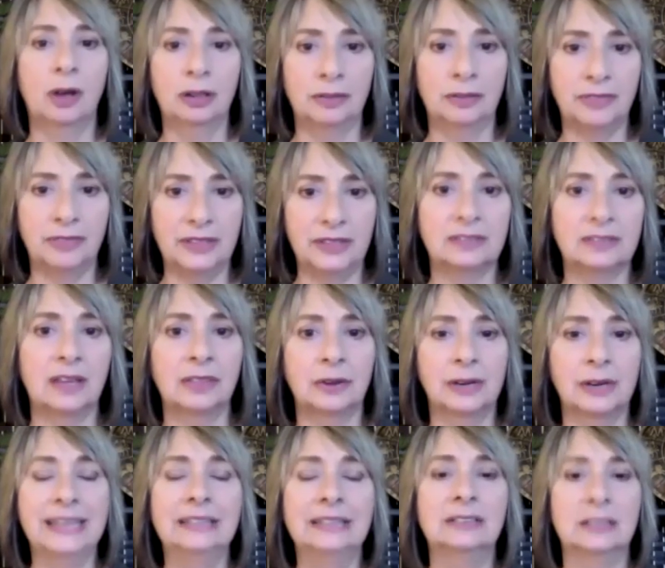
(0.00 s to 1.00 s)
of these
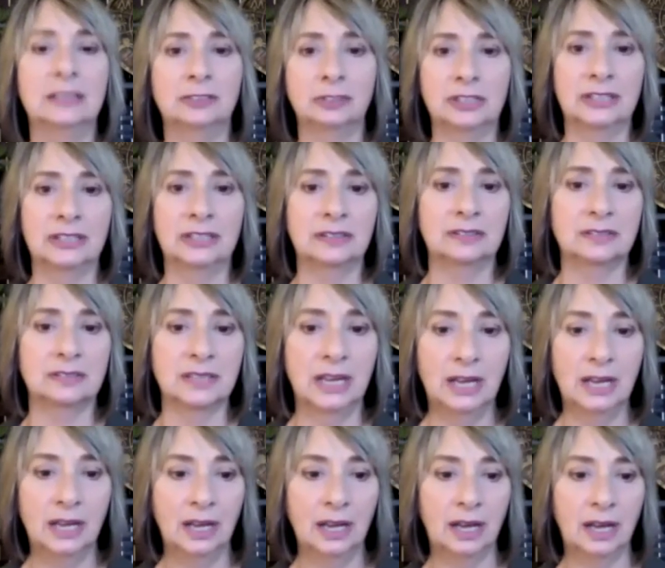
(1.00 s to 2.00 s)
other indigenous
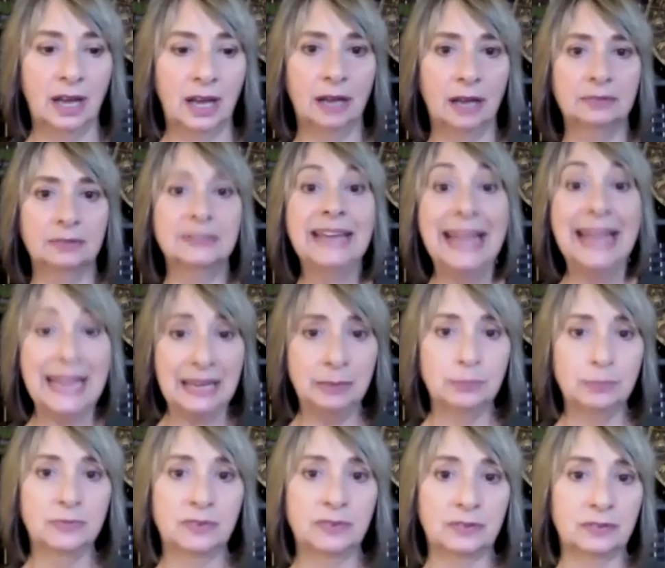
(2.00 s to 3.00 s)

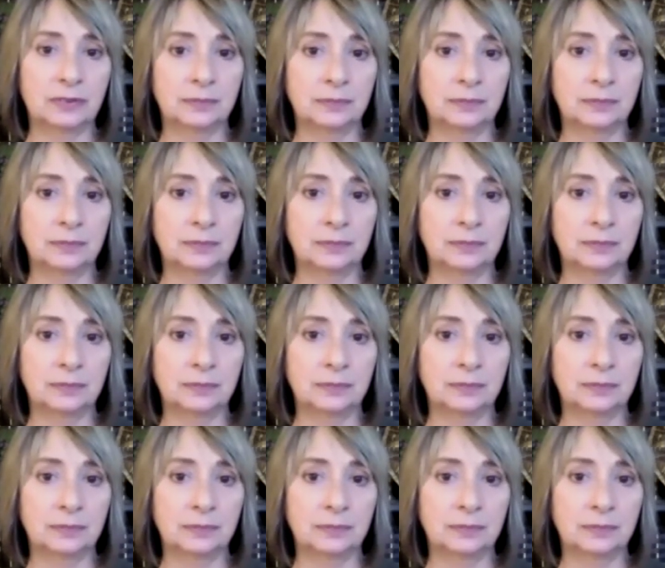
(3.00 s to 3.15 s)
names